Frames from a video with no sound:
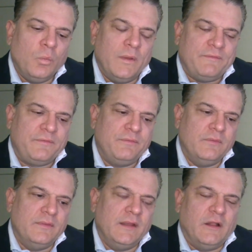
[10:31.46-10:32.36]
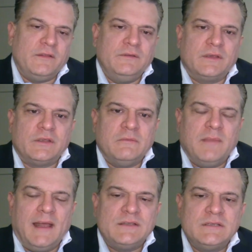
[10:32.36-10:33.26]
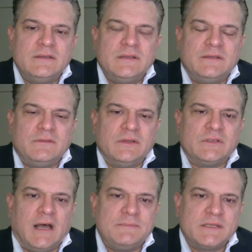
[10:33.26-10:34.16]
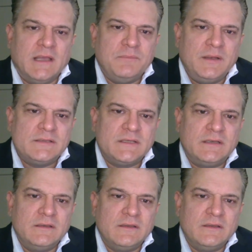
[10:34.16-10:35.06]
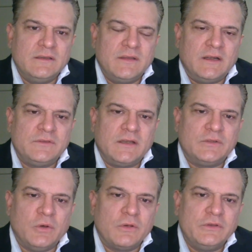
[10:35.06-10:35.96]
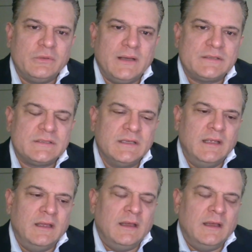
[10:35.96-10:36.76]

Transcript: With, you know, you can imagine that the types of companies that are talking to us.